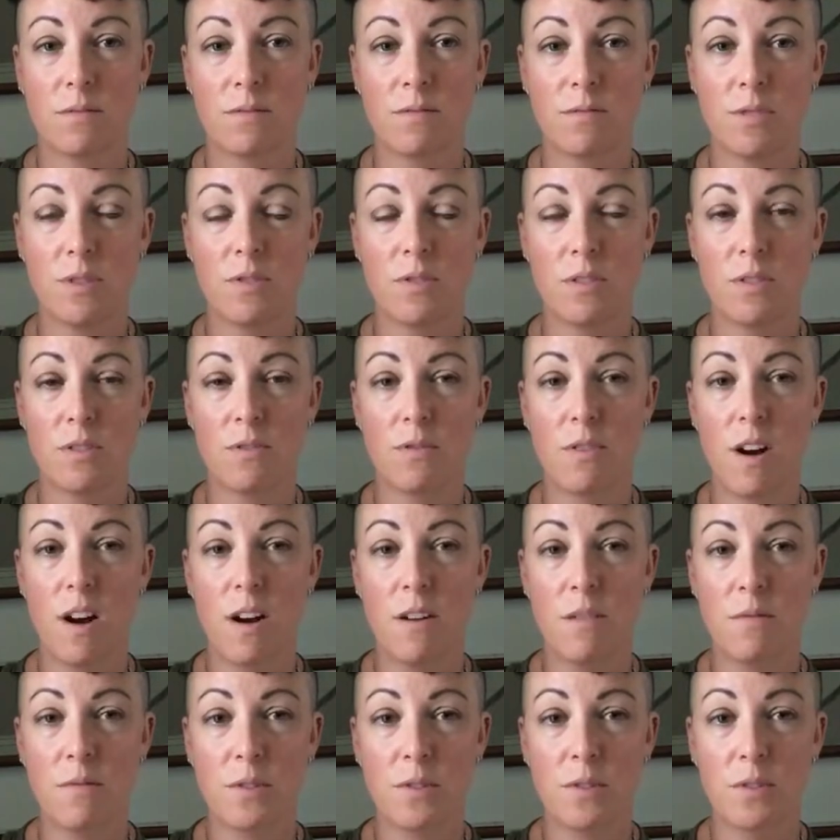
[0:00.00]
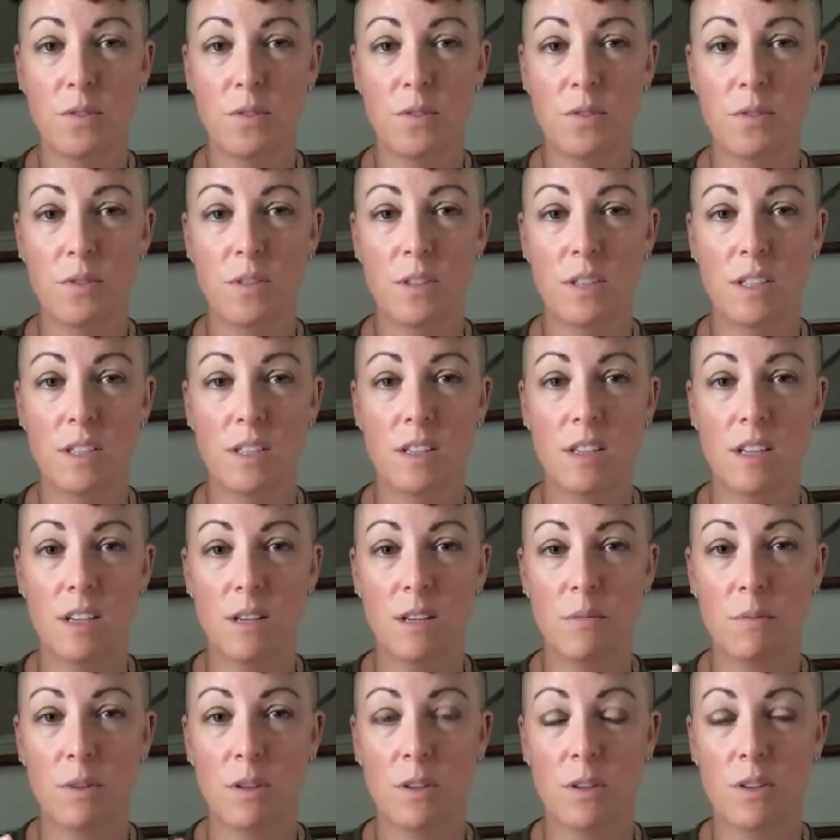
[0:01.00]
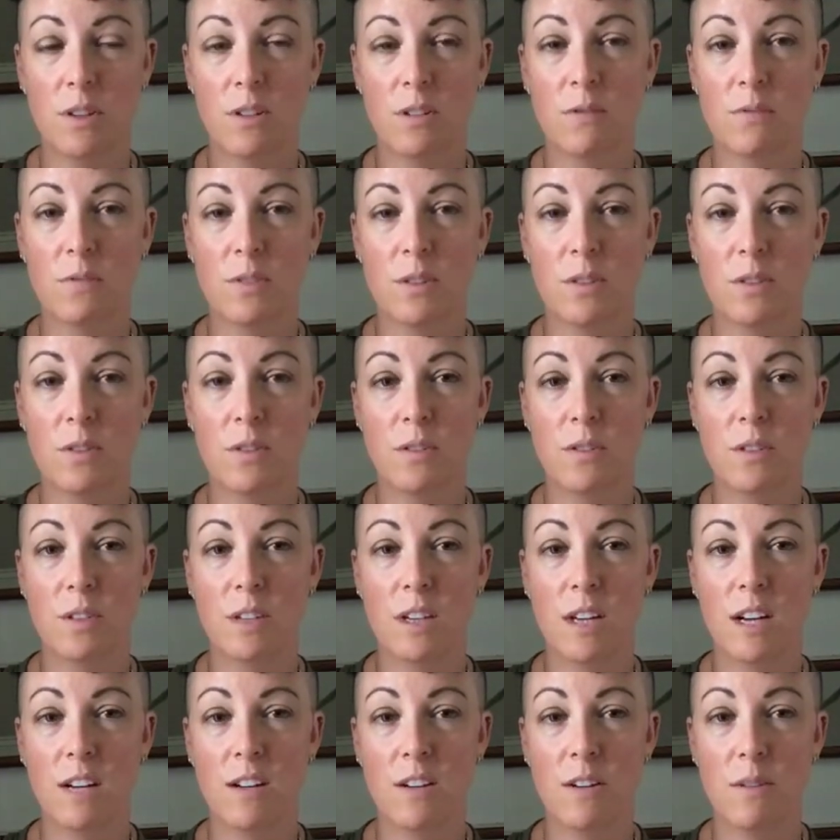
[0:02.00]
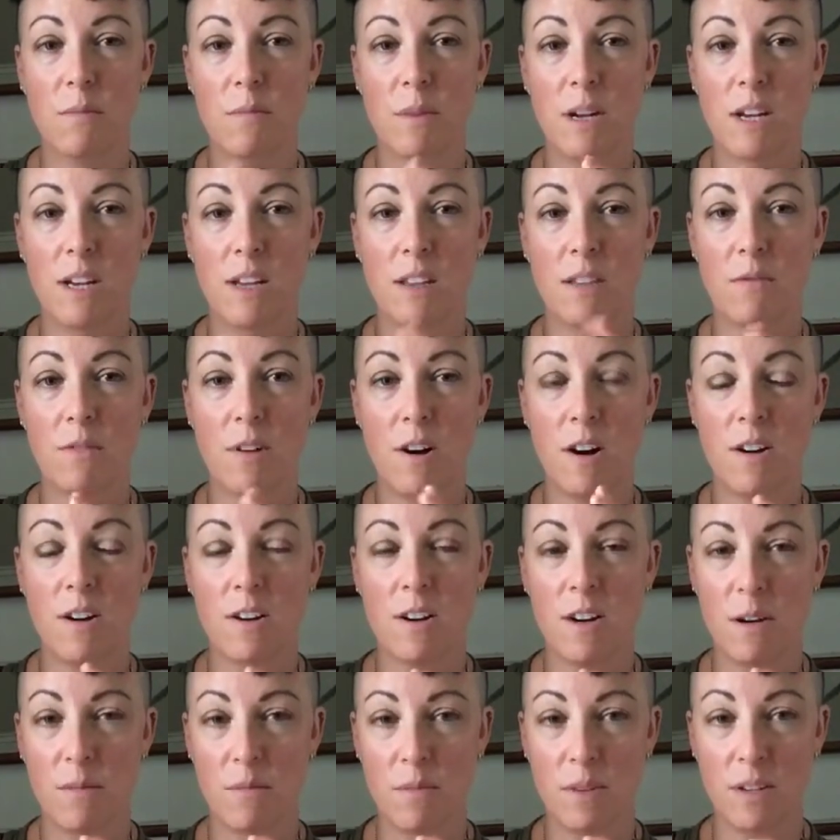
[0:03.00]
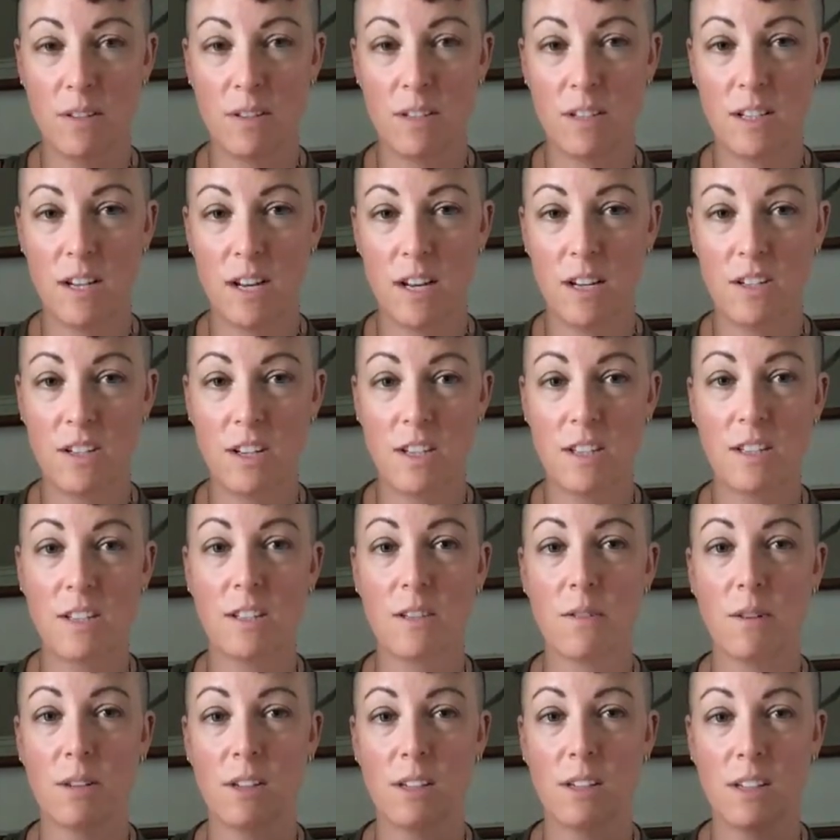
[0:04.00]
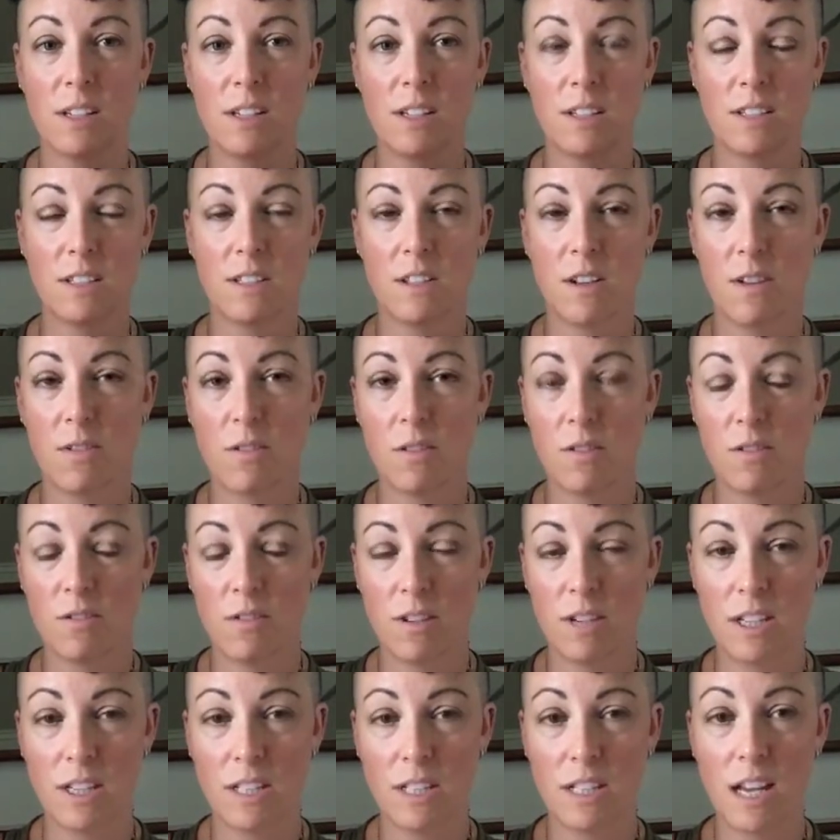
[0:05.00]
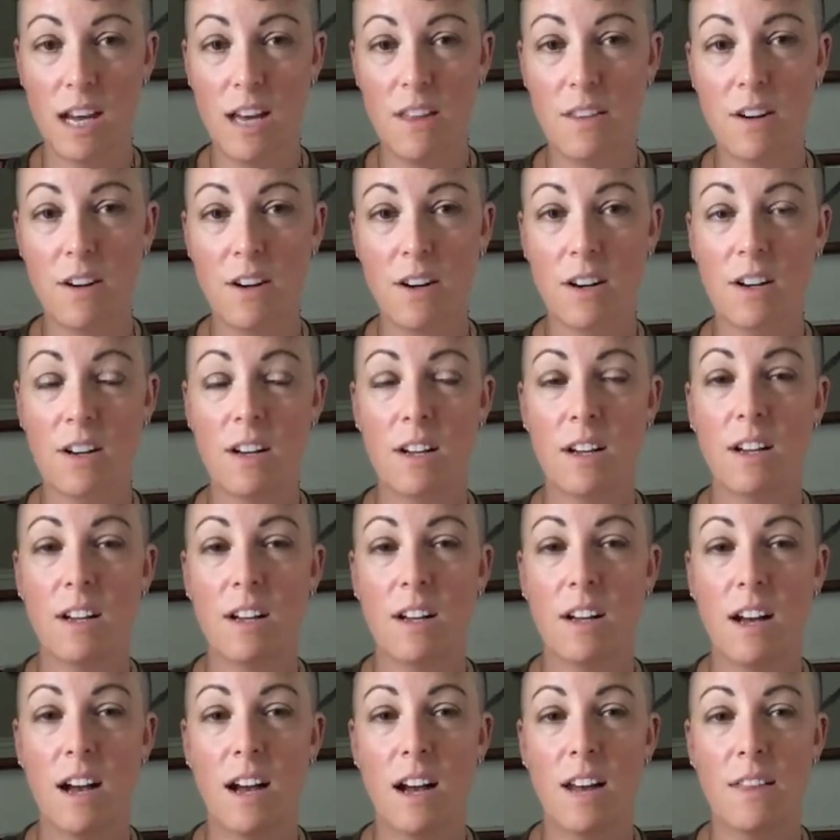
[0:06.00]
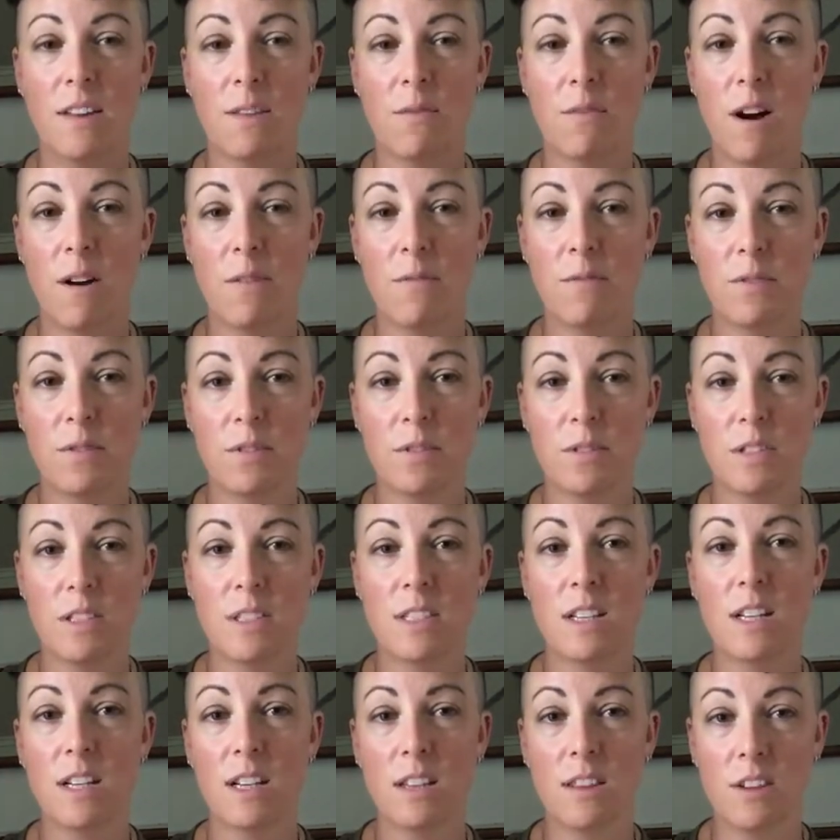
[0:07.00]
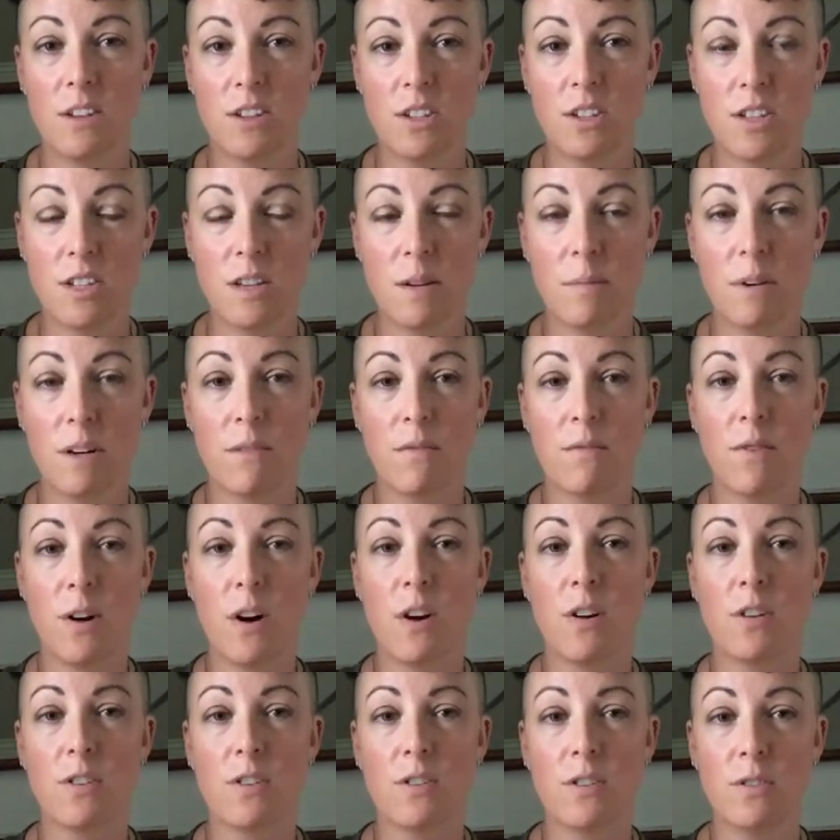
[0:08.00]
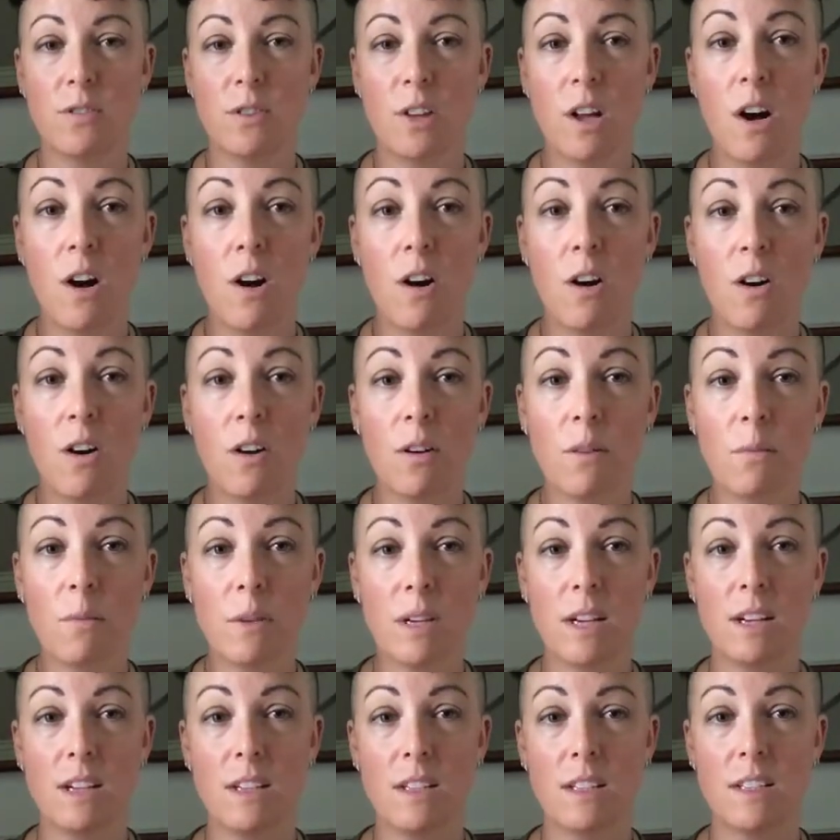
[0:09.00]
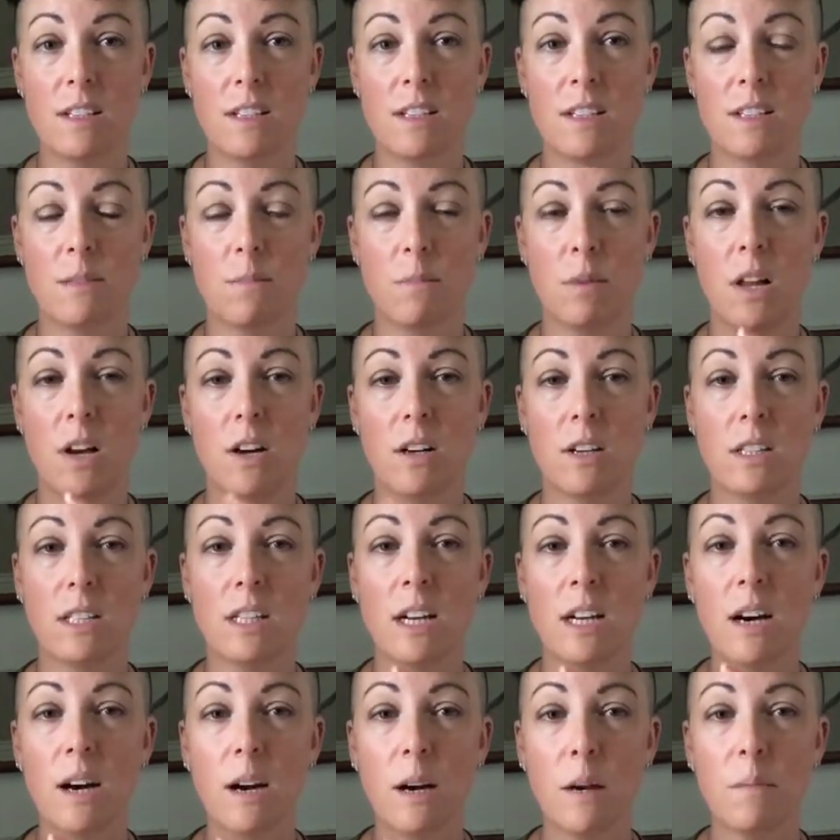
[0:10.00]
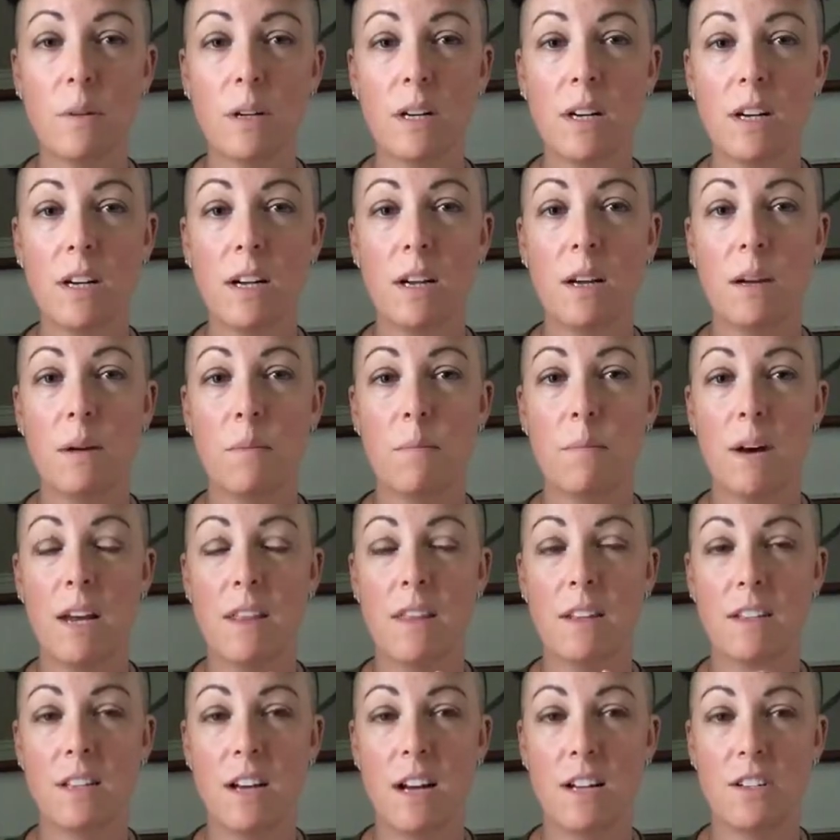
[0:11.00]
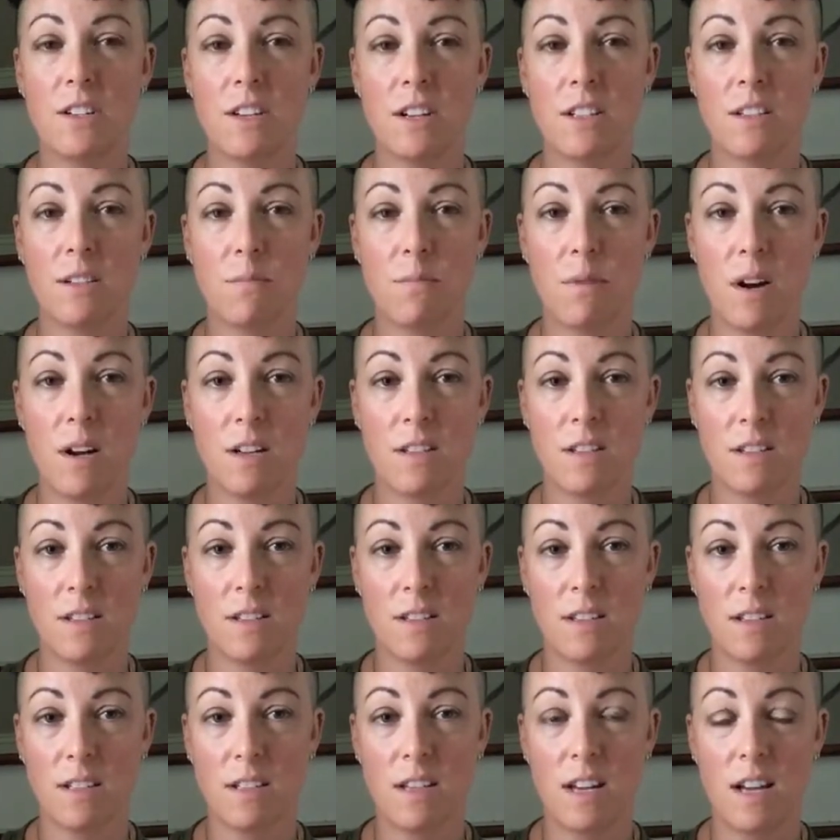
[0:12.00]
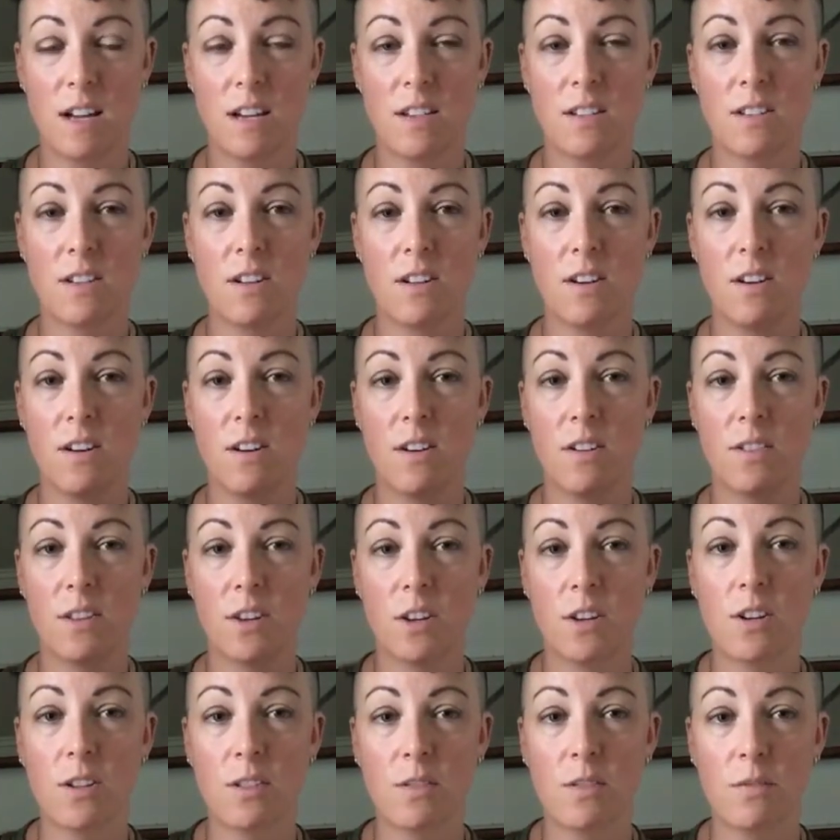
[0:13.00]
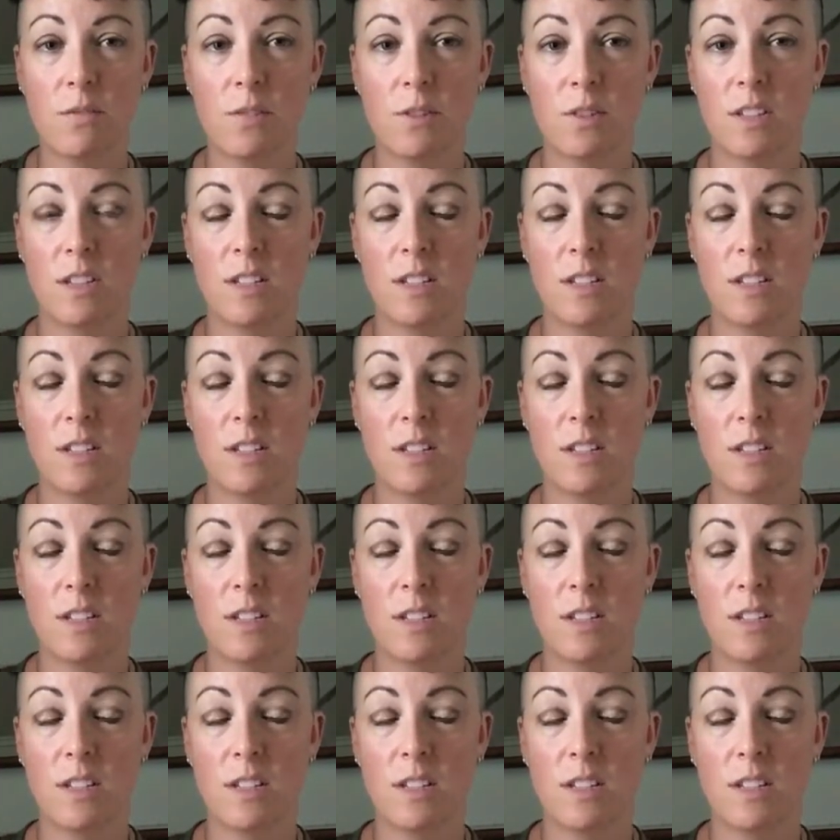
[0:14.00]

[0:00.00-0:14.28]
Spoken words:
frozen raw food in with cooked food, and you're making the raw not be able to digest as quickly because it's all going in together, and the raw food's sitting in their stomach far too long because it's plugged up by the digestive process it takes on the cooked food.